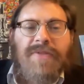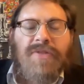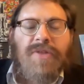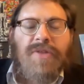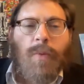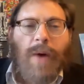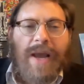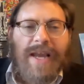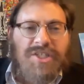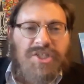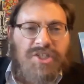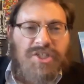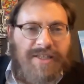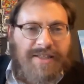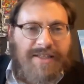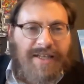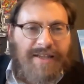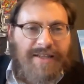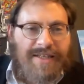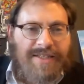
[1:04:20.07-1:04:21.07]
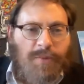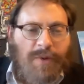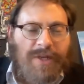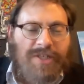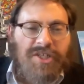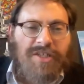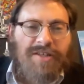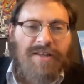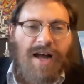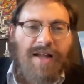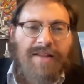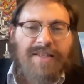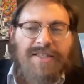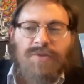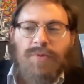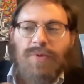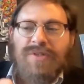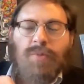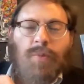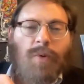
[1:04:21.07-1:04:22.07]
the way she did this the way she taught
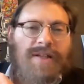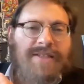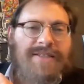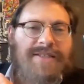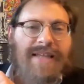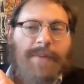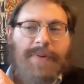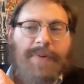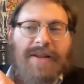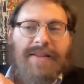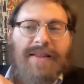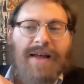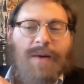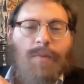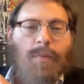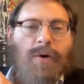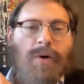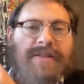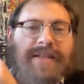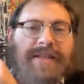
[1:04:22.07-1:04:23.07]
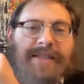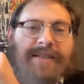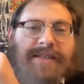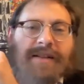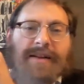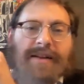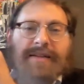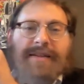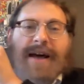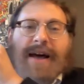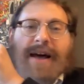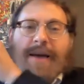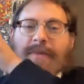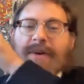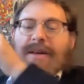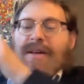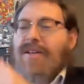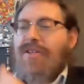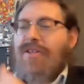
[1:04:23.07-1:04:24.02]
this was one step at a time one detail at a time